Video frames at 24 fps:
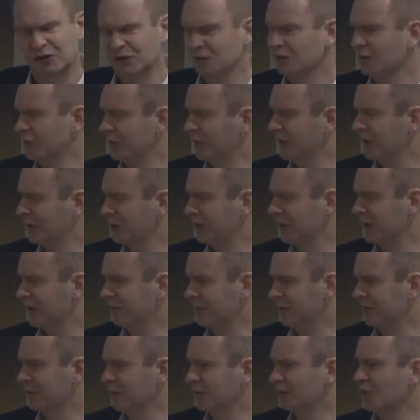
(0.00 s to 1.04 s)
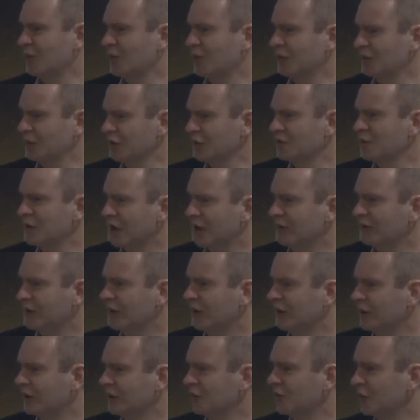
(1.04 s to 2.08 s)
when you're thinking about some of the work you might have
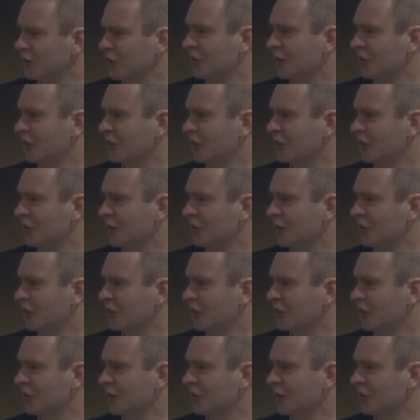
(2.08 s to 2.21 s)
done in your